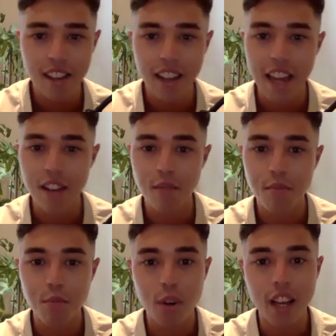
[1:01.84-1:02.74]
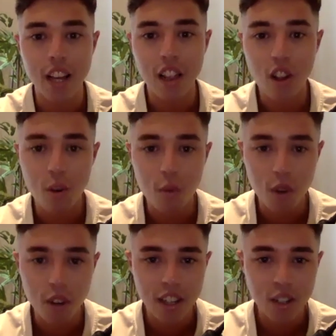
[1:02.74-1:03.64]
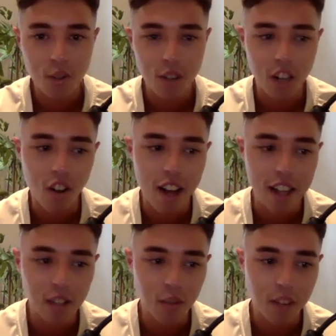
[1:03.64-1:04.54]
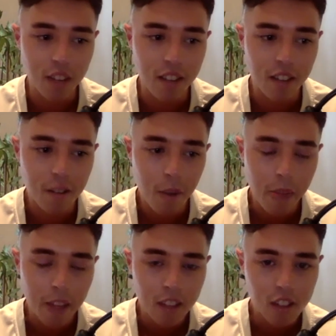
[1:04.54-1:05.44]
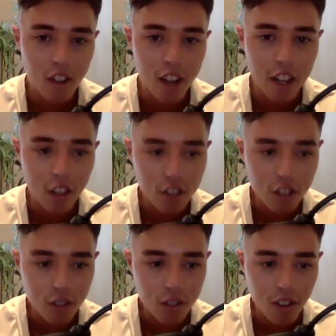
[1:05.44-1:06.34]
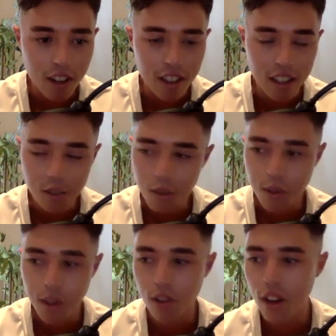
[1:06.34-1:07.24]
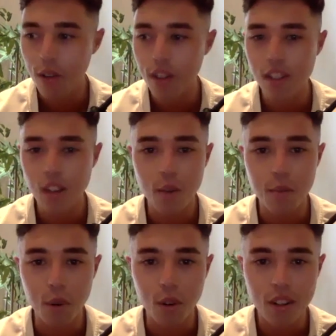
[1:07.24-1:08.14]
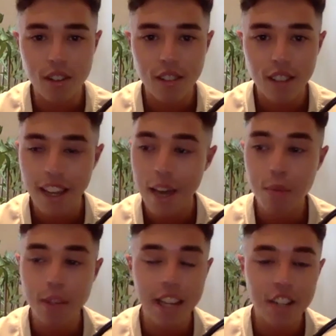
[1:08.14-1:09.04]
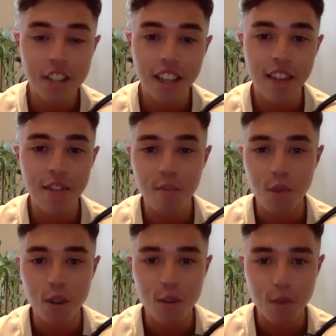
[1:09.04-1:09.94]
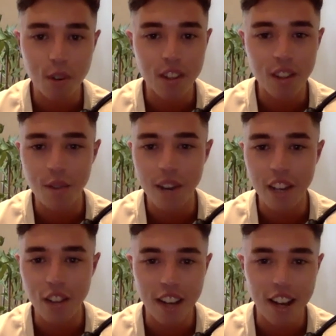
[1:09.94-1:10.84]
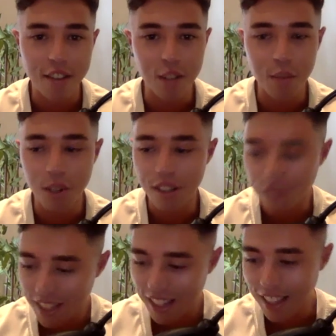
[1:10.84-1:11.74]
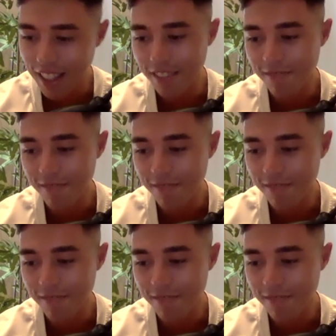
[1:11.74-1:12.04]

and putting a lot of work into her clients with the psychological side of things, which we all know is so important and potentially even more important than the way you look after your body physically.